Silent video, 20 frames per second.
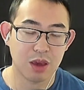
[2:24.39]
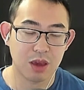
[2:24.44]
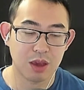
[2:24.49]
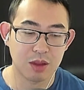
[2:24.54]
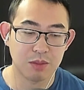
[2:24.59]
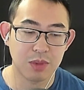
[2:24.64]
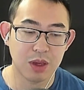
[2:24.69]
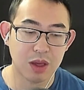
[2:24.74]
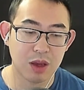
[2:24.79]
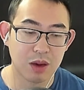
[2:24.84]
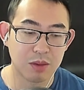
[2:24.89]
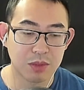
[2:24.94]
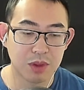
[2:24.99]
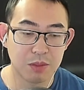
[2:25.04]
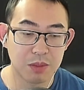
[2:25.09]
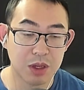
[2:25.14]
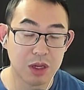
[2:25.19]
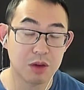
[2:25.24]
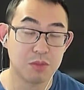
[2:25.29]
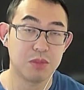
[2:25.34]
and
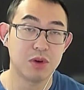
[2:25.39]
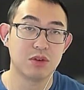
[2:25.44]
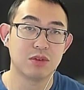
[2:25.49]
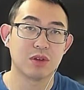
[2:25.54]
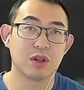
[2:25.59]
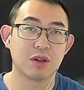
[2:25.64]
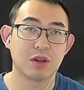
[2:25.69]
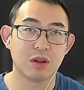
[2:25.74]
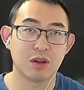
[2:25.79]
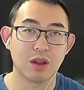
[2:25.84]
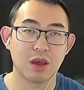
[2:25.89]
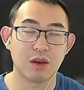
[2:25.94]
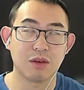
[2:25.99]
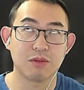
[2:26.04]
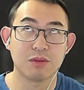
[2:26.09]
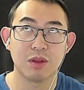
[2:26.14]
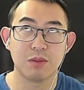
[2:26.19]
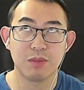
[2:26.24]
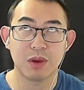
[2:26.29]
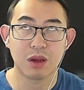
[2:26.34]
become the bigger person,
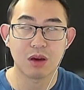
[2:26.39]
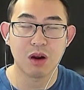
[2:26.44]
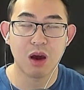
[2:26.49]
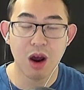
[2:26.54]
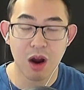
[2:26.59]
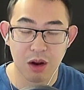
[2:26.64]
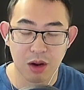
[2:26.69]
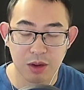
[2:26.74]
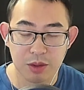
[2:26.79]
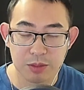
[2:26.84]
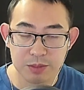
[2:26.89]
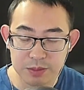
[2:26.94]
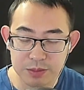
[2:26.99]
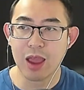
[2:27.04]
have the bigger heart.